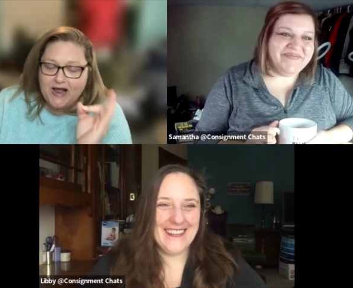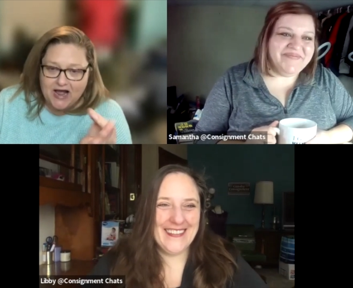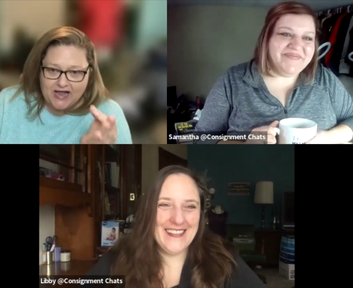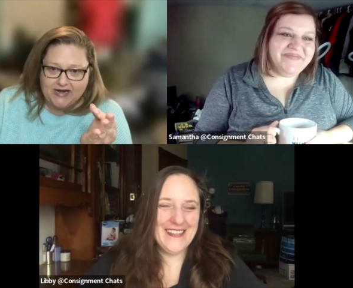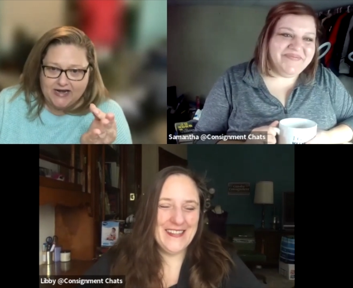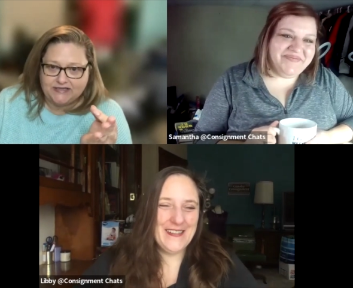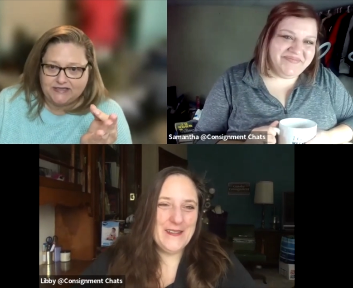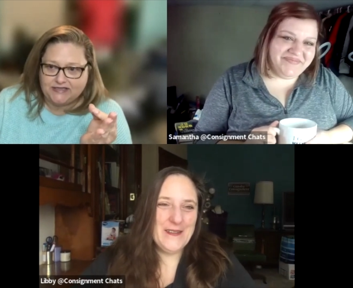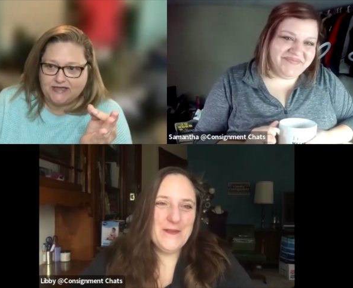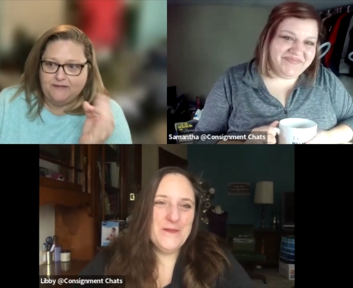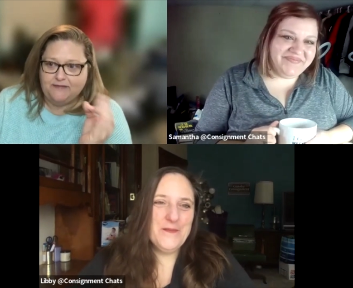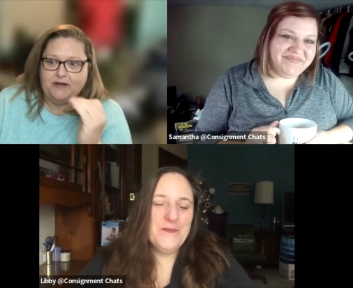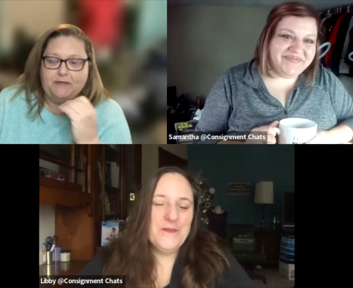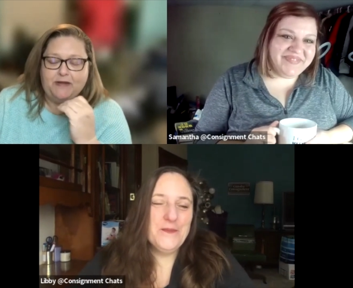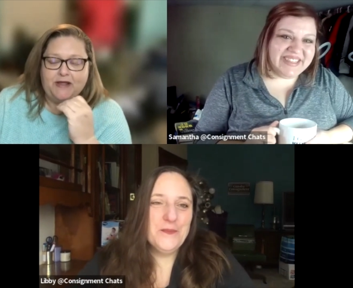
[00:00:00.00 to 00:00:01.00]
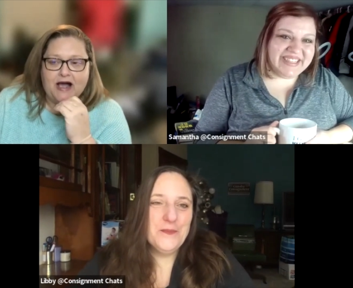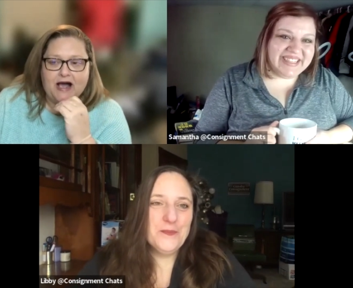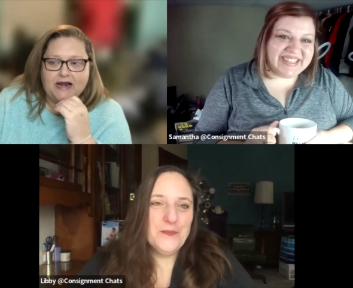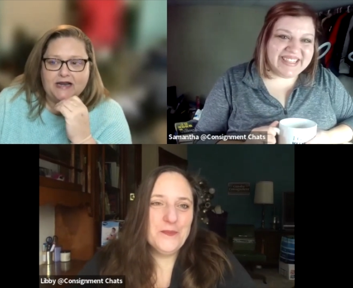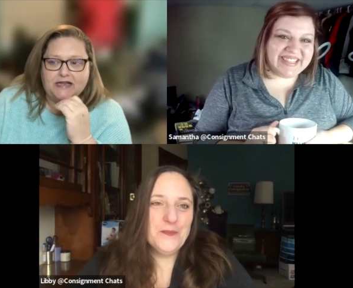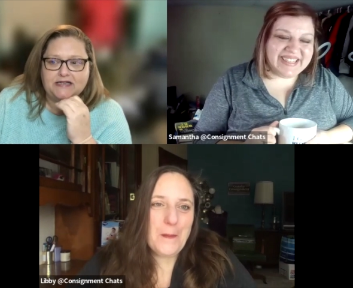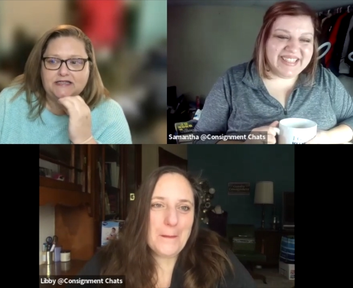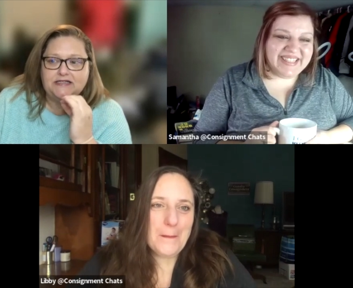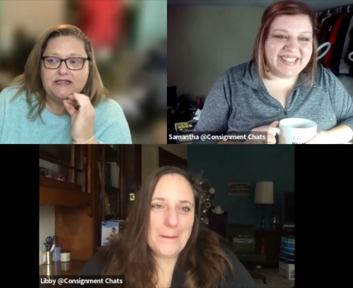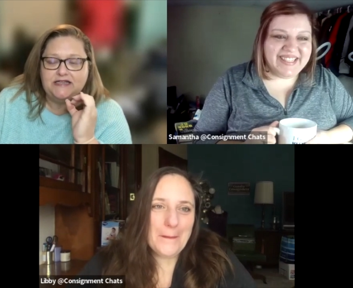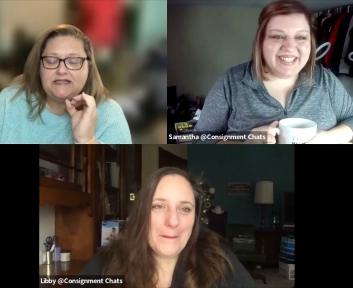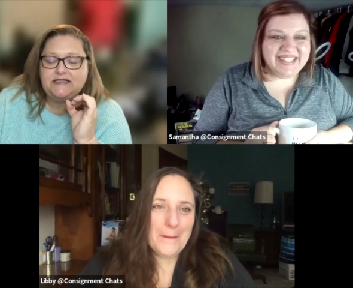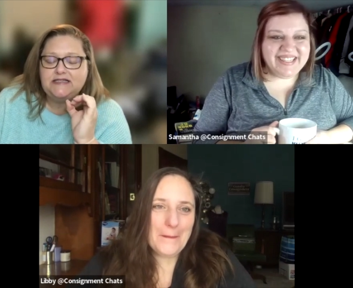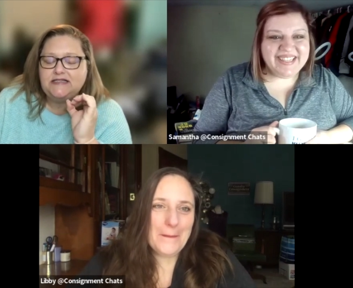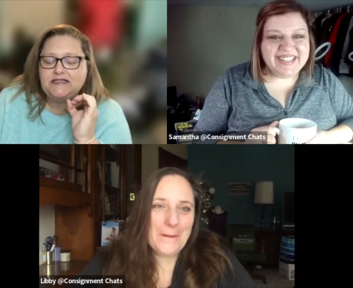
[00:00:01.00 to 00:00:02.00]
Speaker 1: honest, Libby. Be honest.
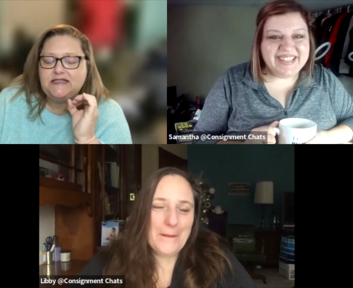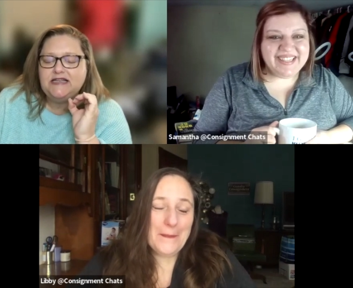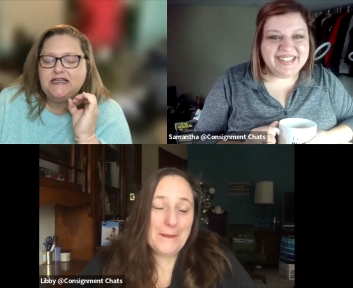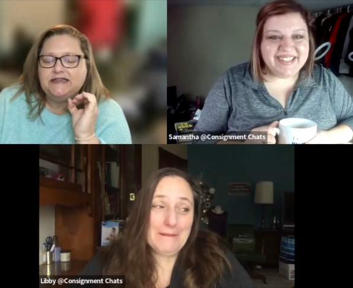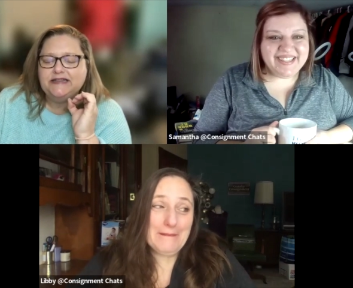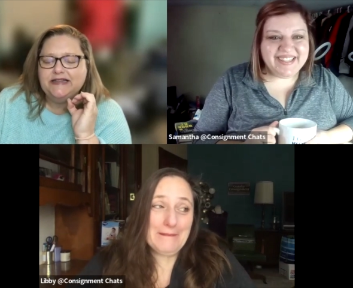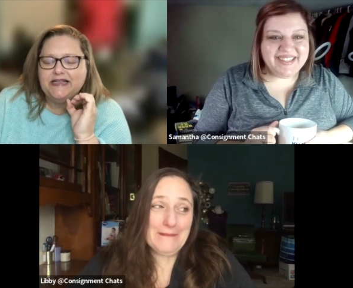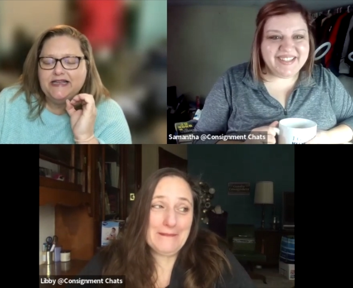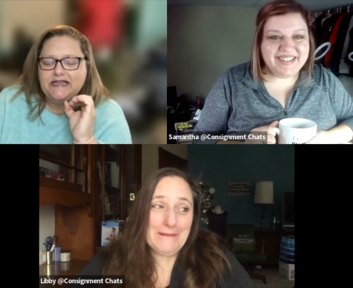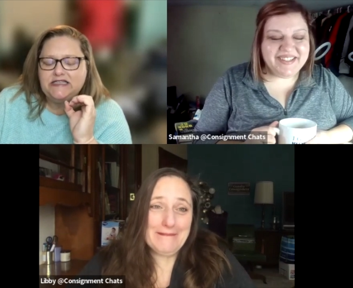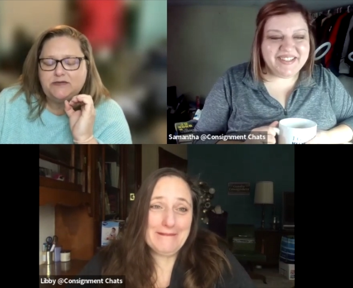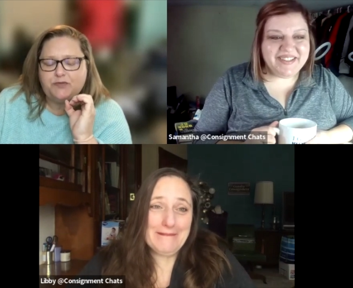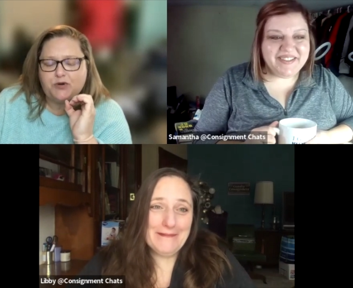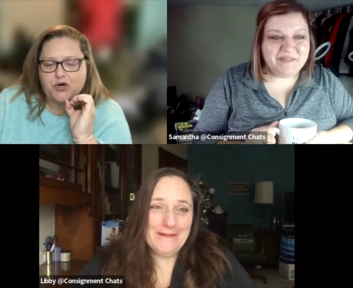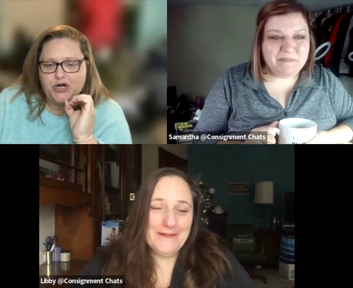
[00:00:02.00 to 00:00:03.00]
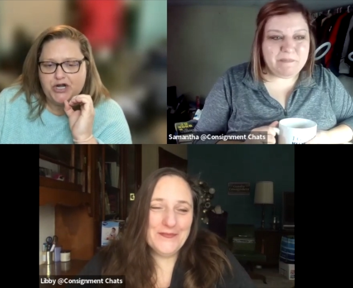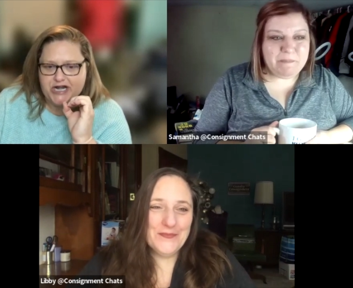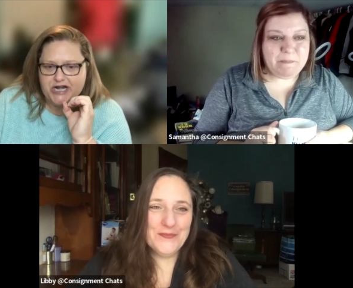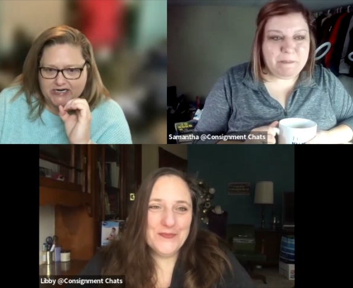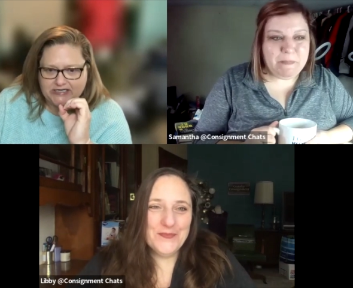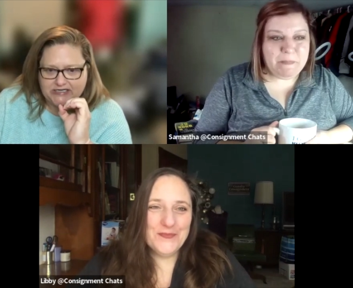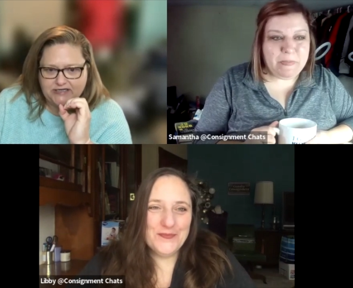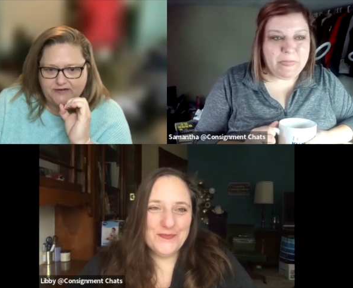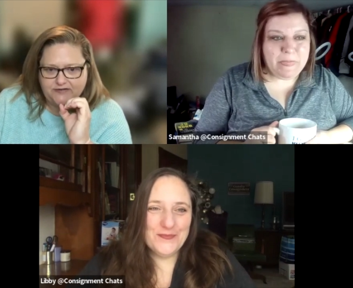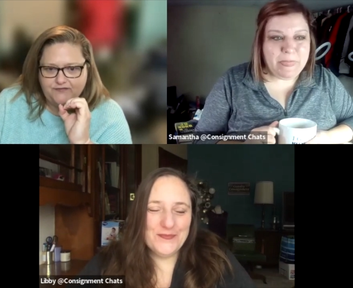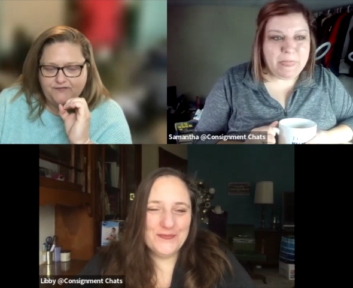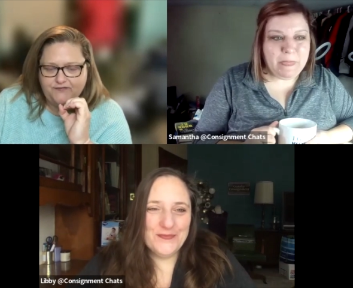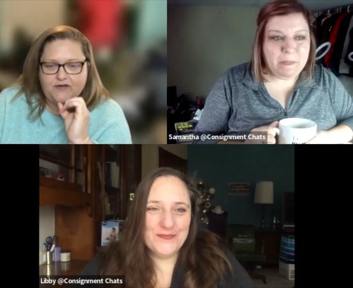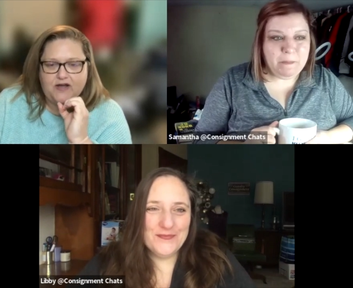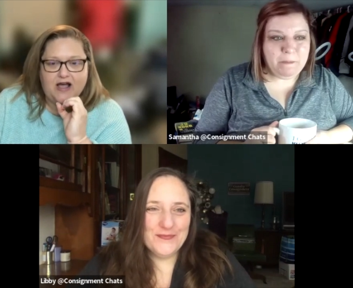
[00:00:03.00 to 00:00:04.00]
This is the least
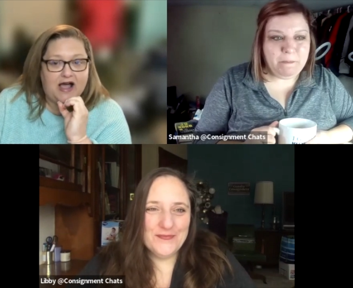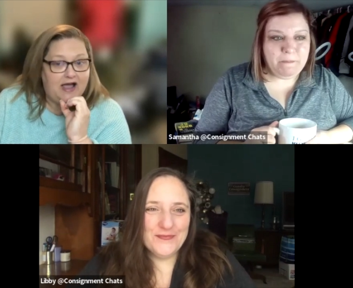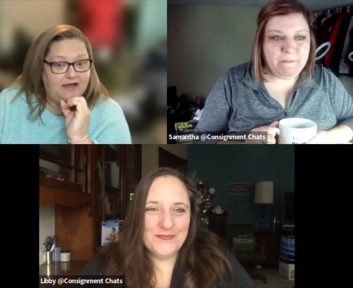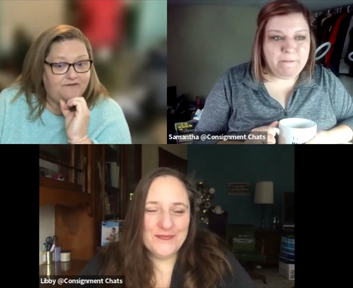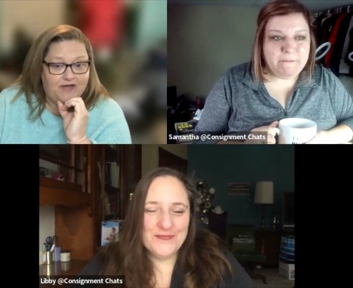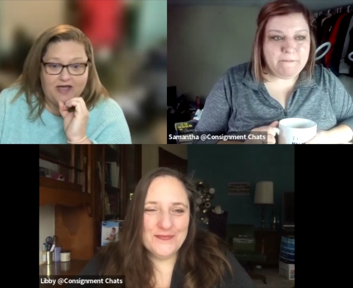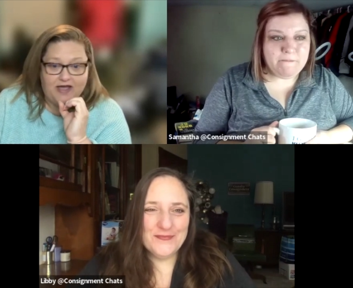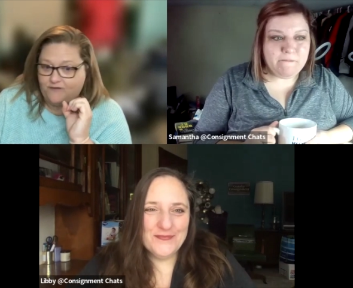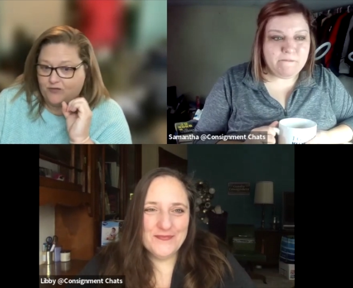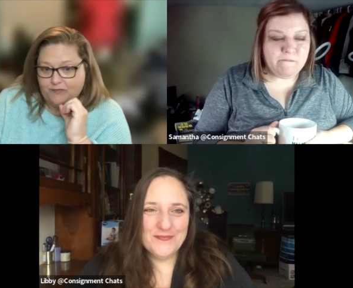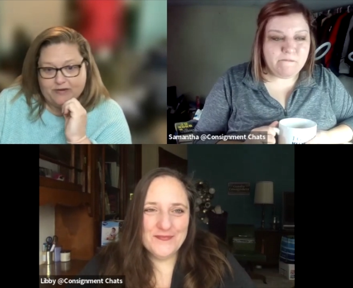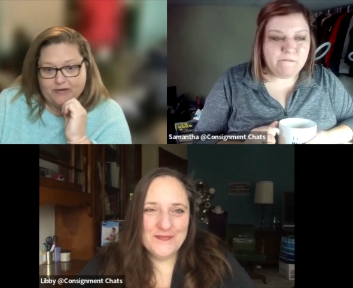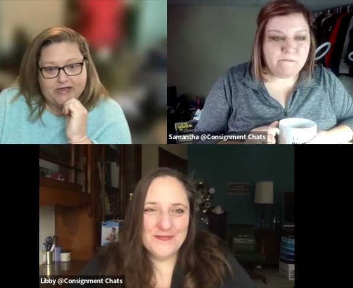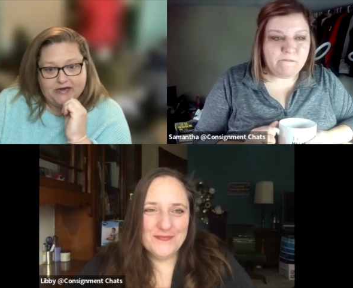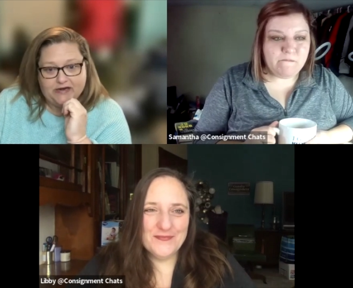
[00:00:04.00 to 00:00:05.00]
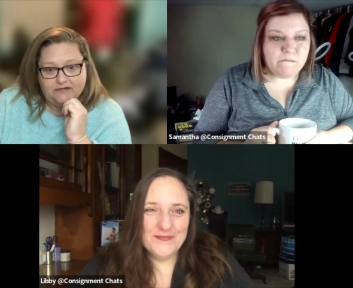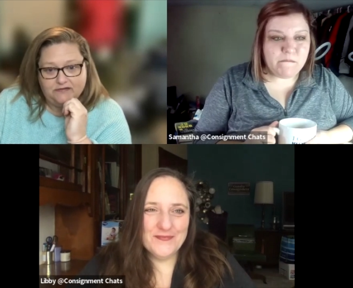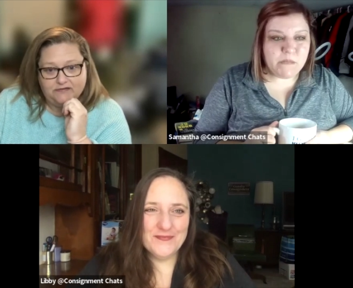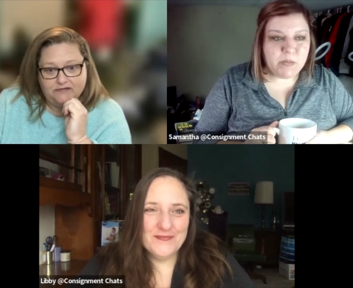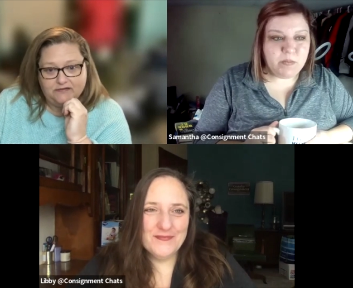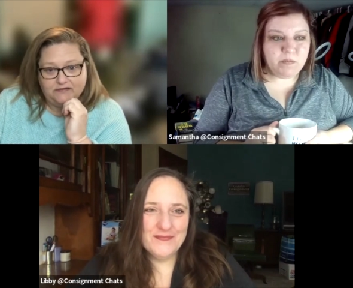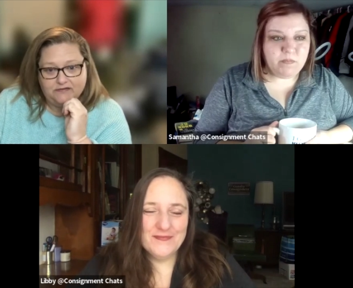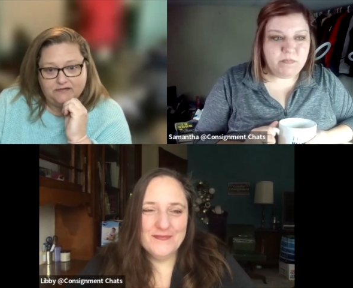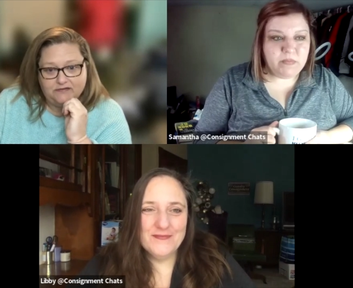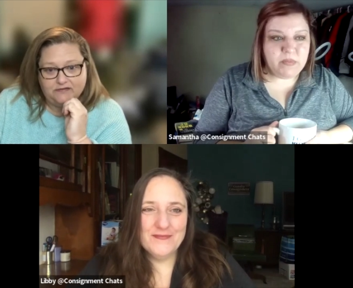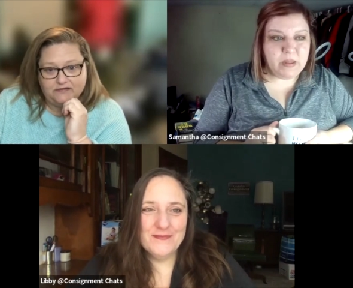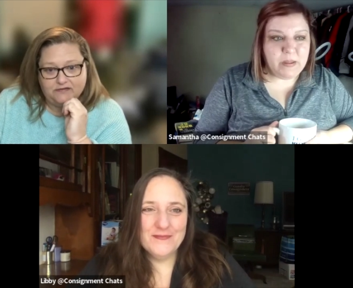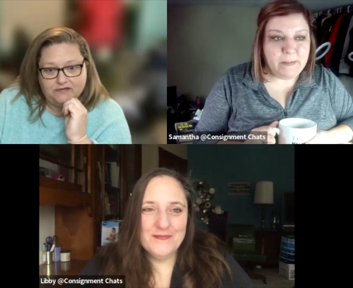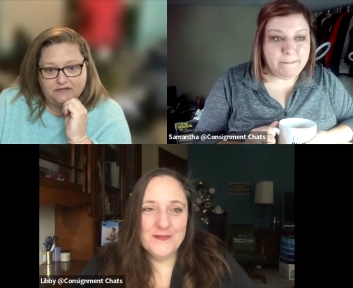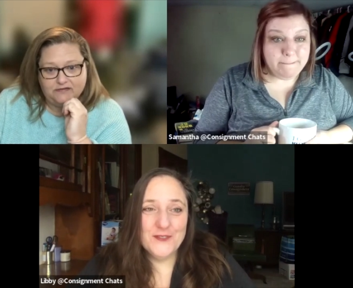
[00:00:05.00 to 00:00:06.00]
productive I've ever been.
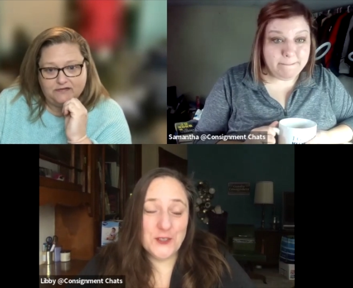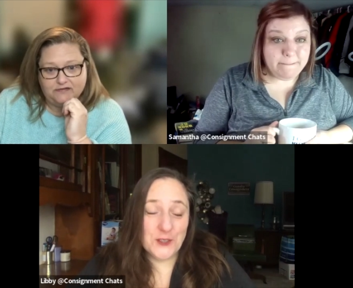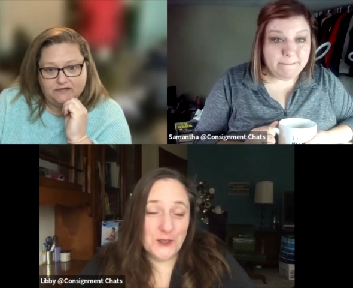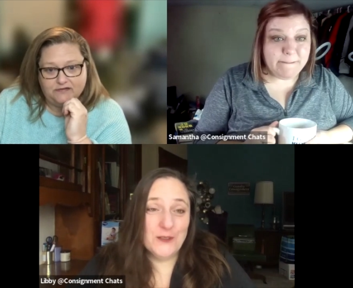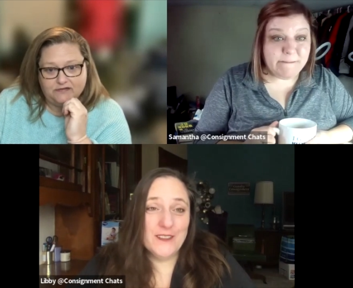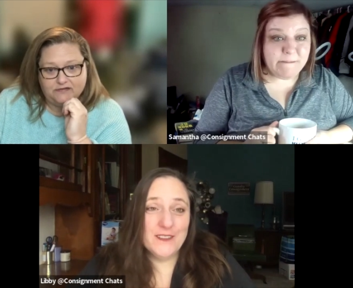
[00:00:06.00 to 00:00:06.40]
Truth.